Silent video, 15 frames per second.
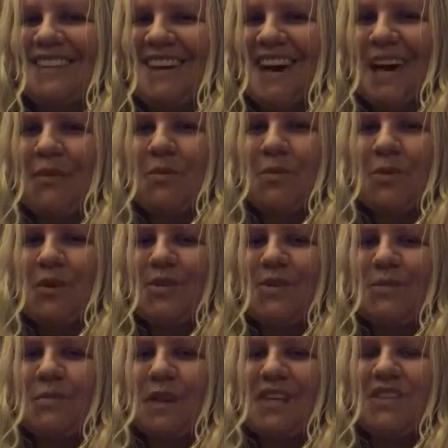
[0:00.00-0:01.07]
I will
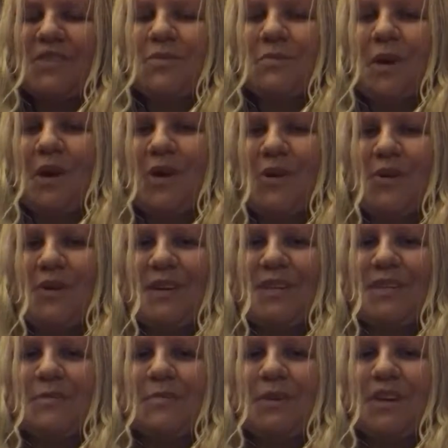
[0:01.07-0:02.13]
post my tomorrow
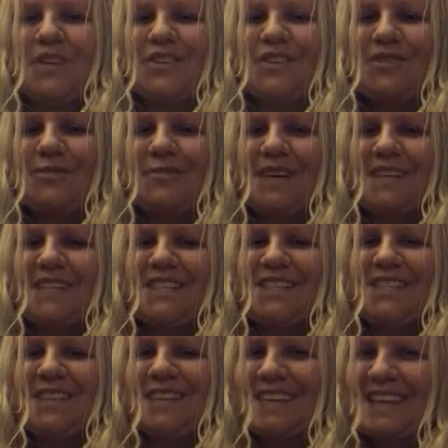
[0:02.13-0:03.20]
inspirational message of the